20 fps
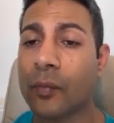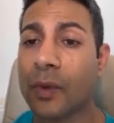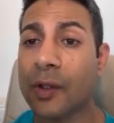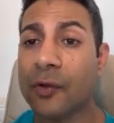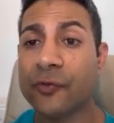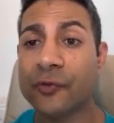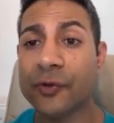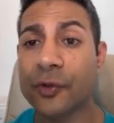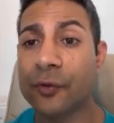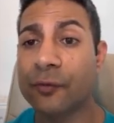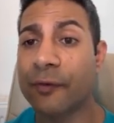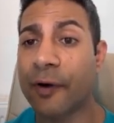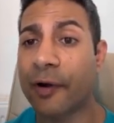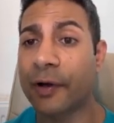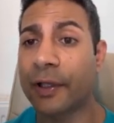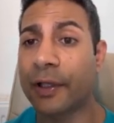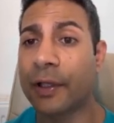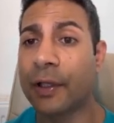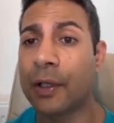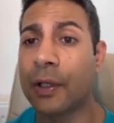It's still
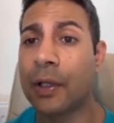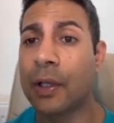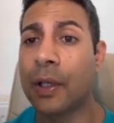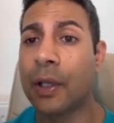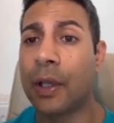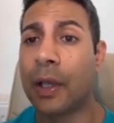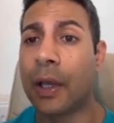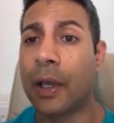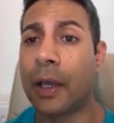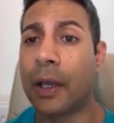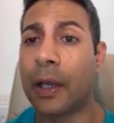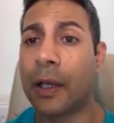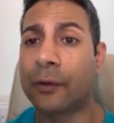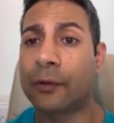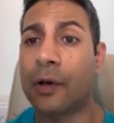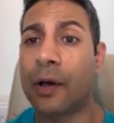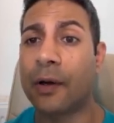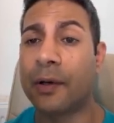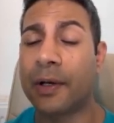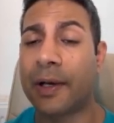very,
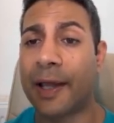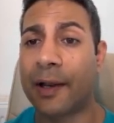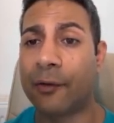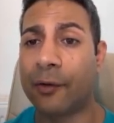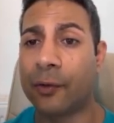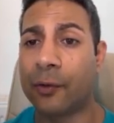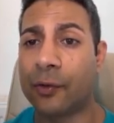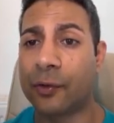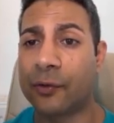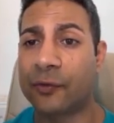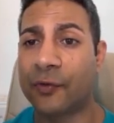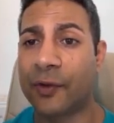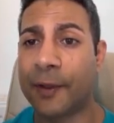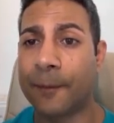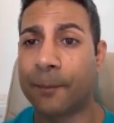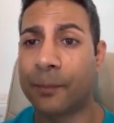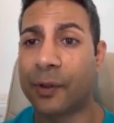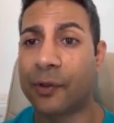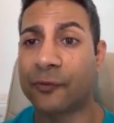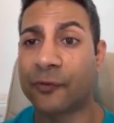got a narrow
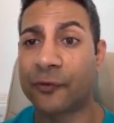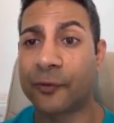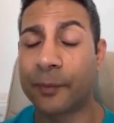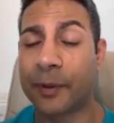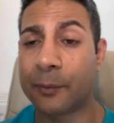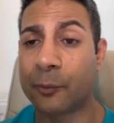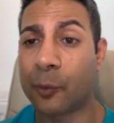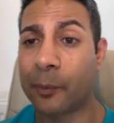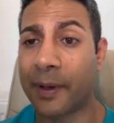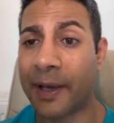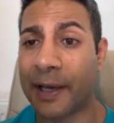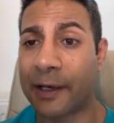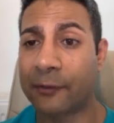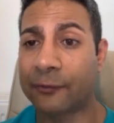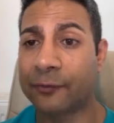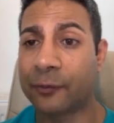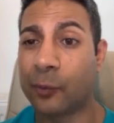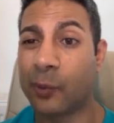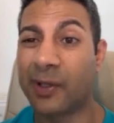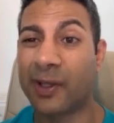tip, but it's just a bit more
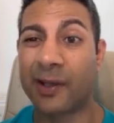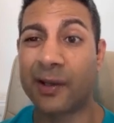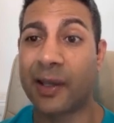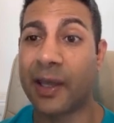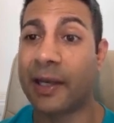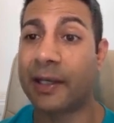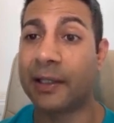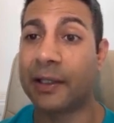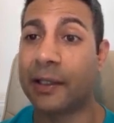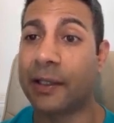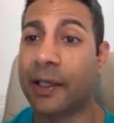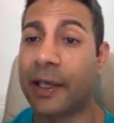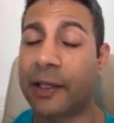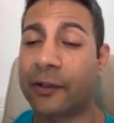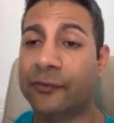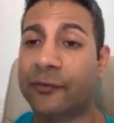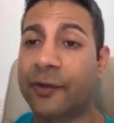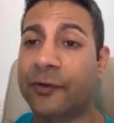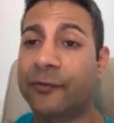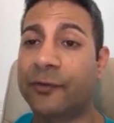powerful without any
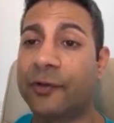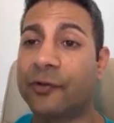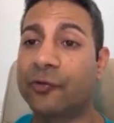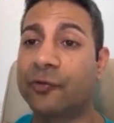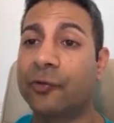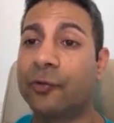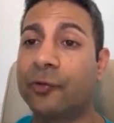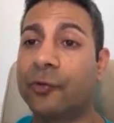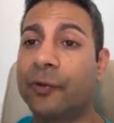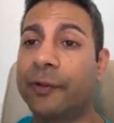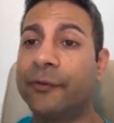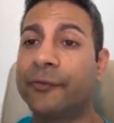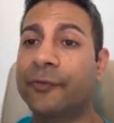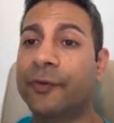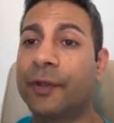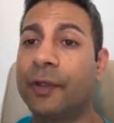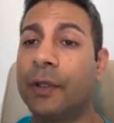excess additional noise.